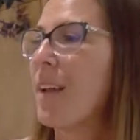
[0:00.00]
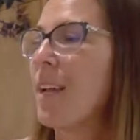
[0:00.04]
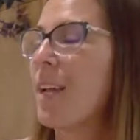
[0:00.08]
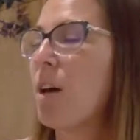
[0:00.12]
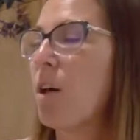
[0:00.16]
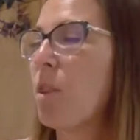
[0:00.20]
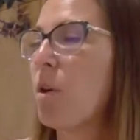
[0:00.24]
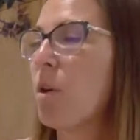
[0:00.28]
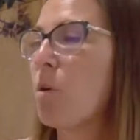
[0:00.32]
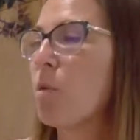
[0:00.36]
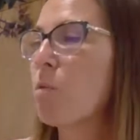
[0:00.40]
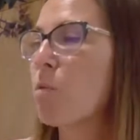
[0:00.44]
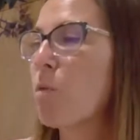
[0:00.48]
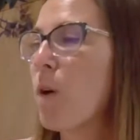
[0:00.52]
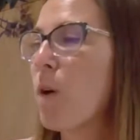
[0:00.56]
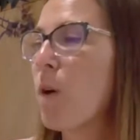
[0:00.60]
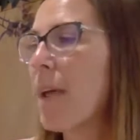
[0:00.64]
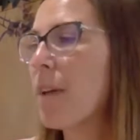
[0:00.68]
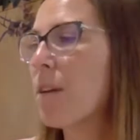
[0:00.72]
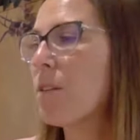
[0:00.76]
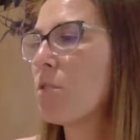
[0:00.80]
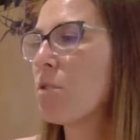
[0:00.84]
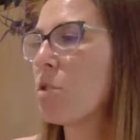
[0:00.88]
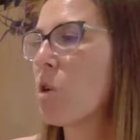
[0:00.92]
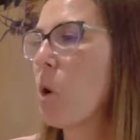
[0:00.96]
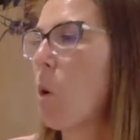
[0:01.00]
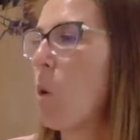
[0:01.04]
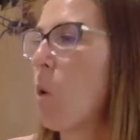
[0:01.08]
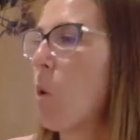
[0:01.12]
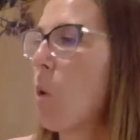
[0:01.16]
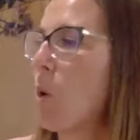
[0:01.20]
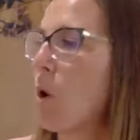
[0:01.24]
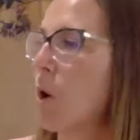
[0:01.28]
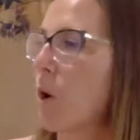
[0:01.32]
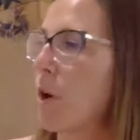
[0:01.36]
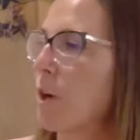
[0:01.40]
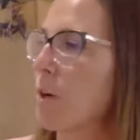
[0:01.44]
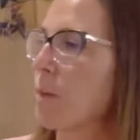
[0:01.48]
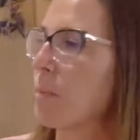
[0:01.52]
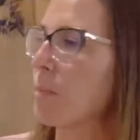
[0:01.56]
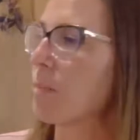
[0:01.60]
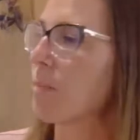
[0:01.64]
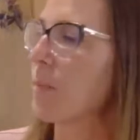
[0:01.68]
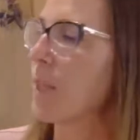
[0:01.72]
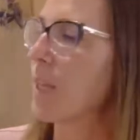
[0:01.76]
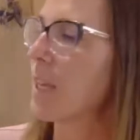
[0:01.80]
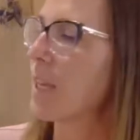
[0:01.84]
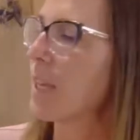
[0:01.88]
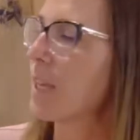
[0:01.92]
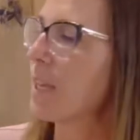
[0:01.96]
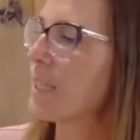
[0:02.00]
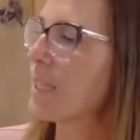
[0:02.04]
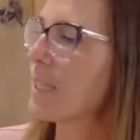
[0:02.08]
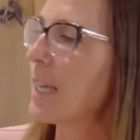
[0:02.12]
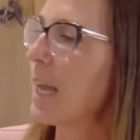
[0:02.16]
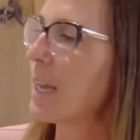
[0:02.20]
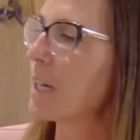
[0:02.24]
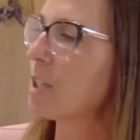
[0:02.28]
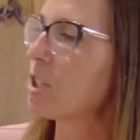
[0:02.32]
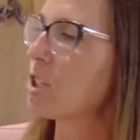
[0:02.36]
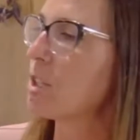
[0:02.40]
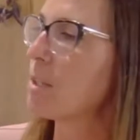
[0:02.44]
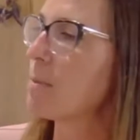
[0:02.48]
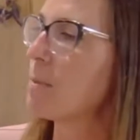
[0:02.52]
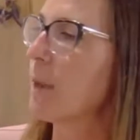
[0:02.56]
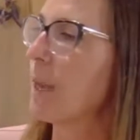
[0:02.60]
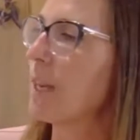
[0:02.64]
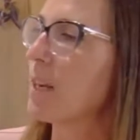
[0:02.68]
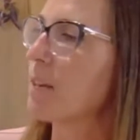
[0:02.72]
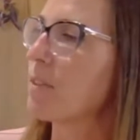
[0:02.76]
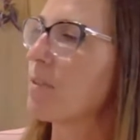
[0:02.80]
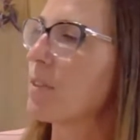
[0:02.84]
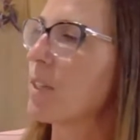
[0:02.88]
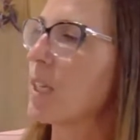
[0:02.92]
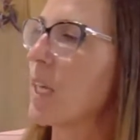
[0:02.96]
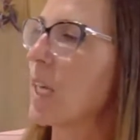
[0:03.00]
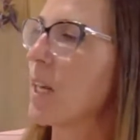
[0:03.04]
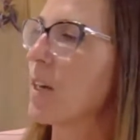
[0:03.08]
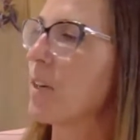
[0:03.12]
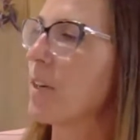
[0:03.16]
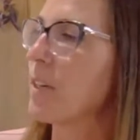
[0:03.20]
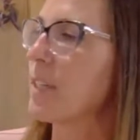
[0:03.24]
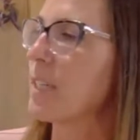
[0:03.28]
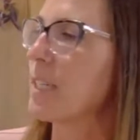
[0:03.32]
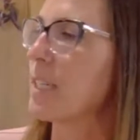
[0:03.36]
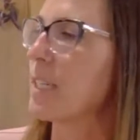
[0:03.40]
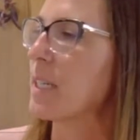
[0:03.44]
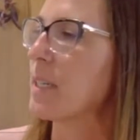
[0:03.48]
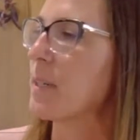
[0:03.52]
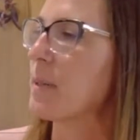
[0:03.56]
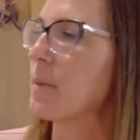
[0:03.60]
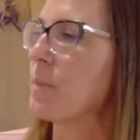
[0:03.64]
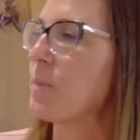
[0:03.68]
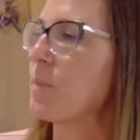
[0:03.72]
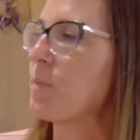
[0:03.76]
Now, the rhino's horn is actually made of keratin.